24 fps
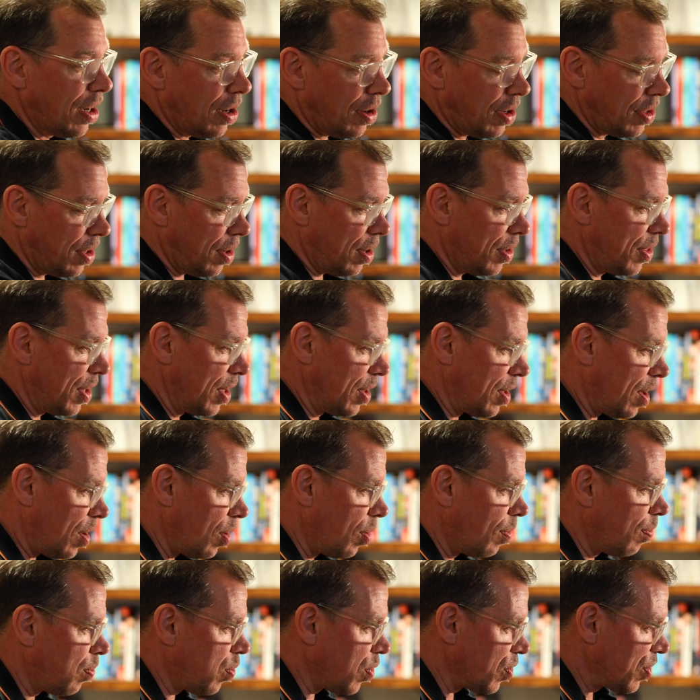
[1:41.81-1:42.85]
I think the
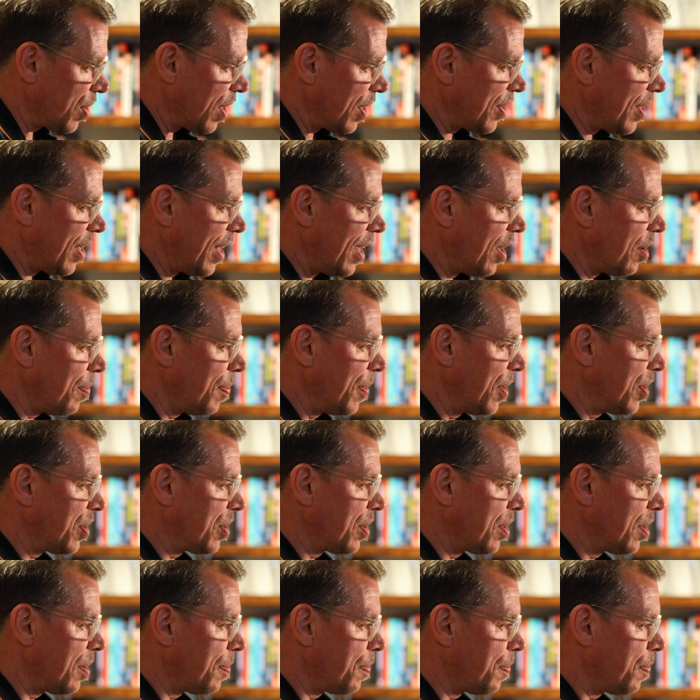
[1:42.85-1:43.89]
whole project allowed me
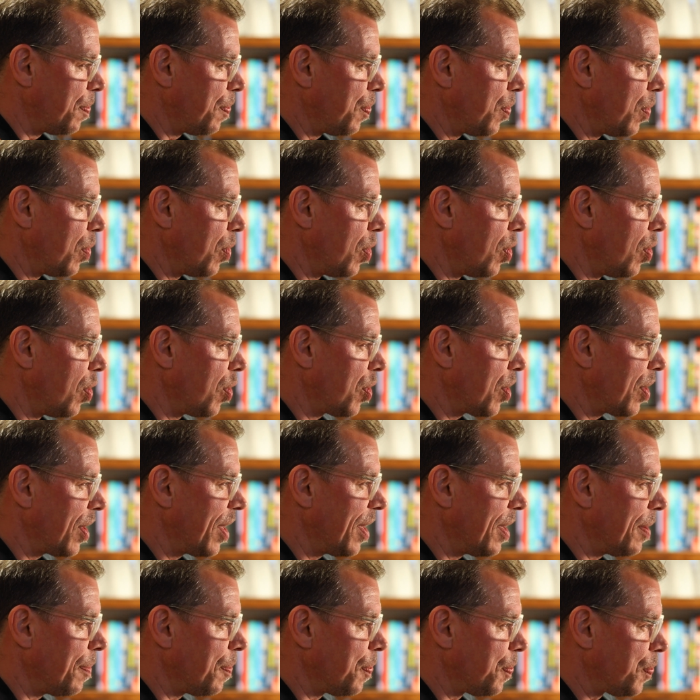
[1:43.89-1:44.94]
to look at
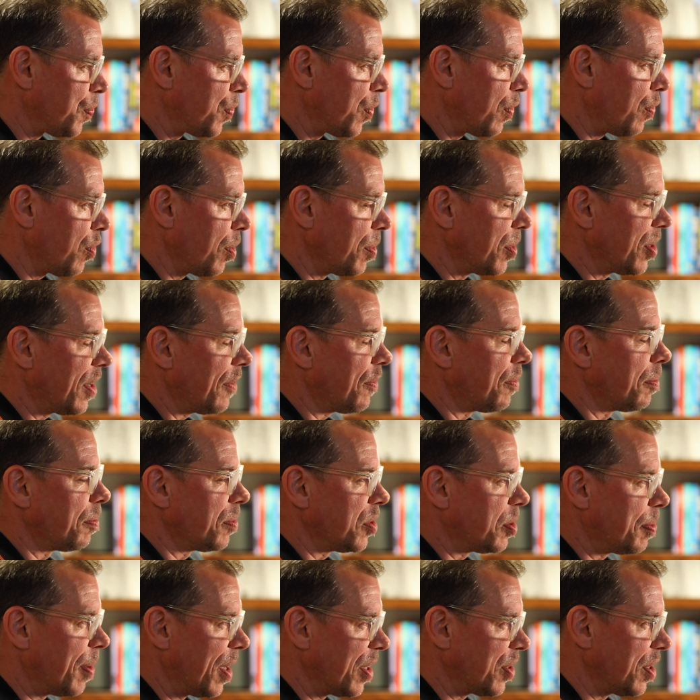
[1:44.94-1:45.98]
it from a different
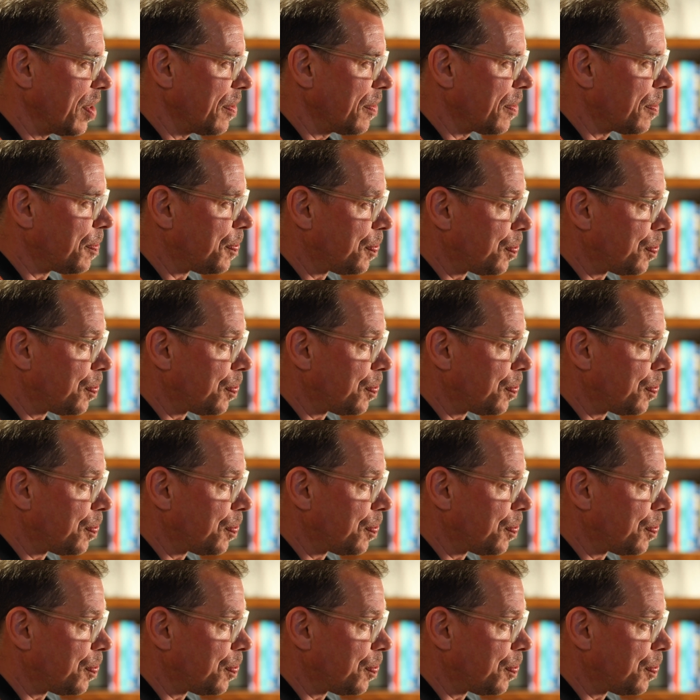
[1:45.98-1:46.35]
perspective.